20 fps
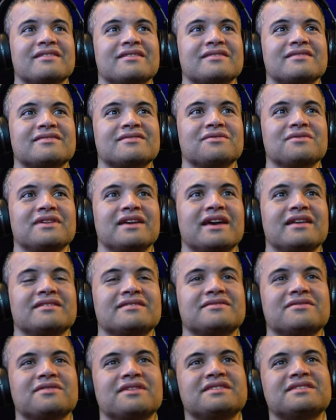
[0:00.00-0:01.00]
So we got
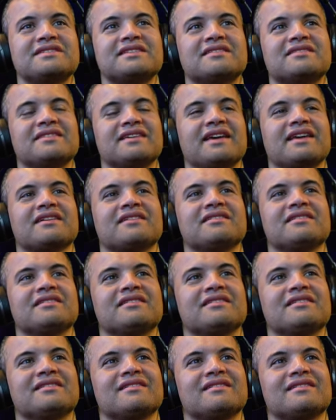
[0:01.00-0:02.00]
so this is the thing.
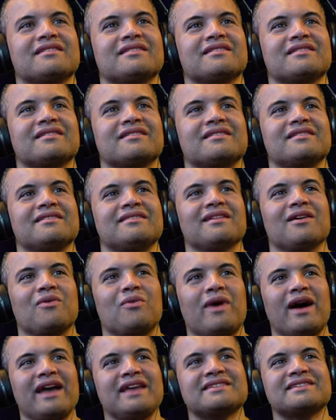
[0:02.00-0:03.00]
Now
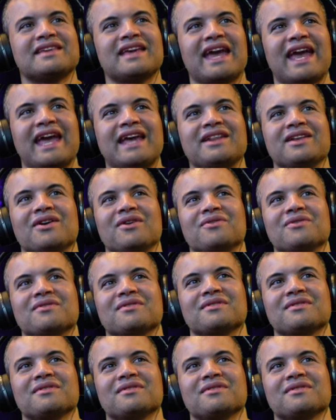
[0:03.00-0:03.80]
why is Kano